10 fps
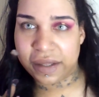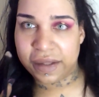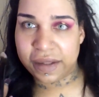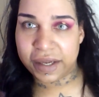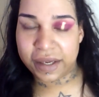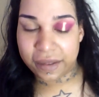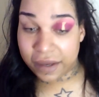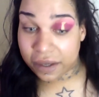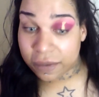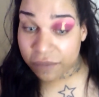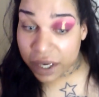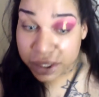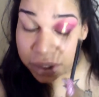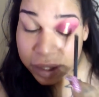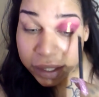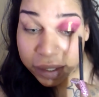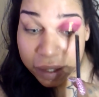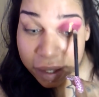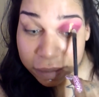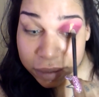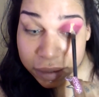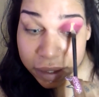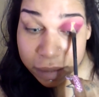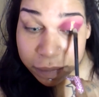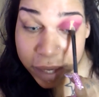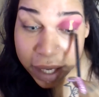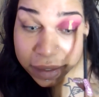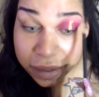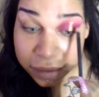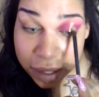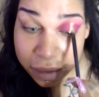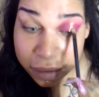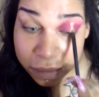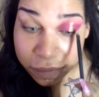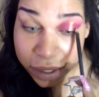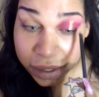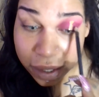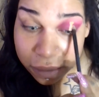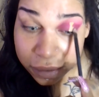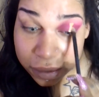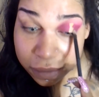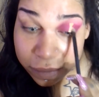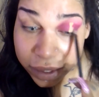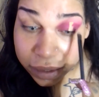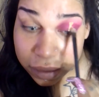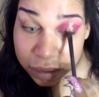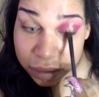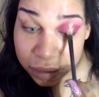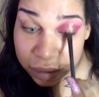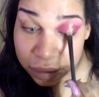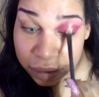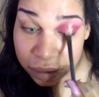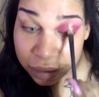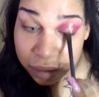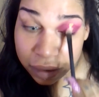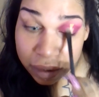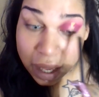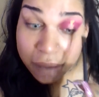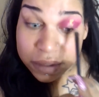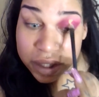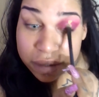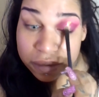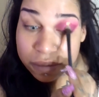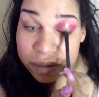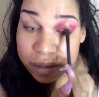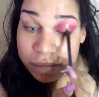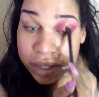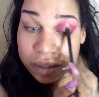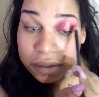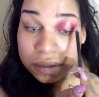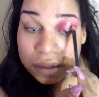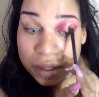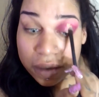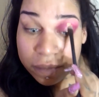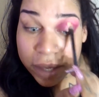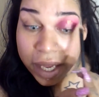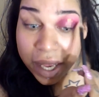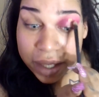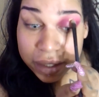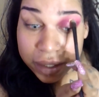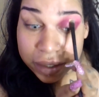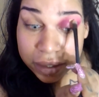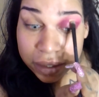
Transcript: a concealer brush, and I'm just going to pat this down and spread it out a little bit. I'm just doing the middle of my eyelid.